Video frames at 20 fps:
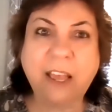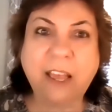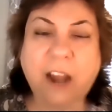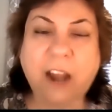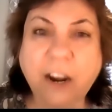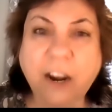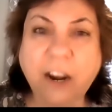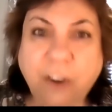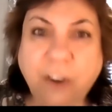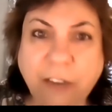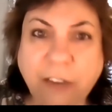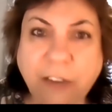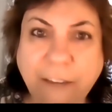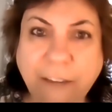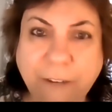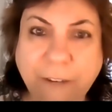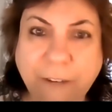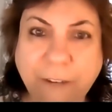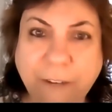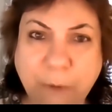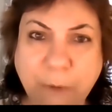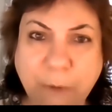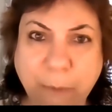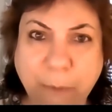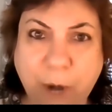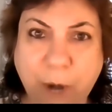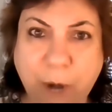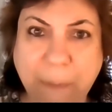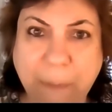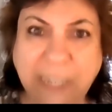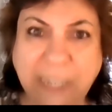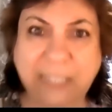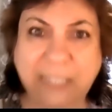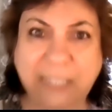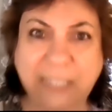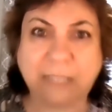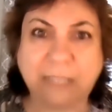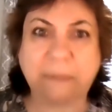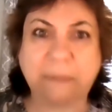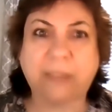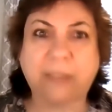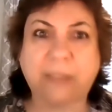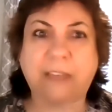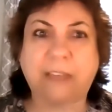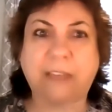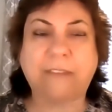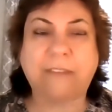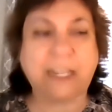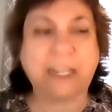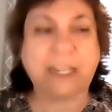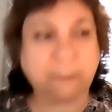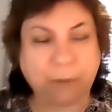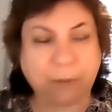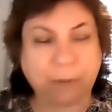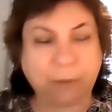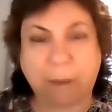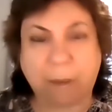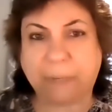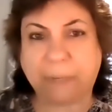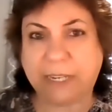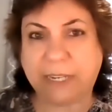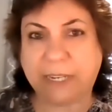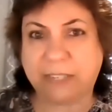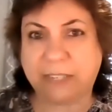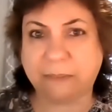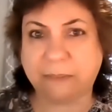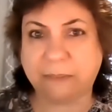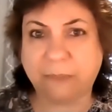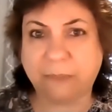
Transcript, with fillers: are you looking for any more properties this month? I've got some properties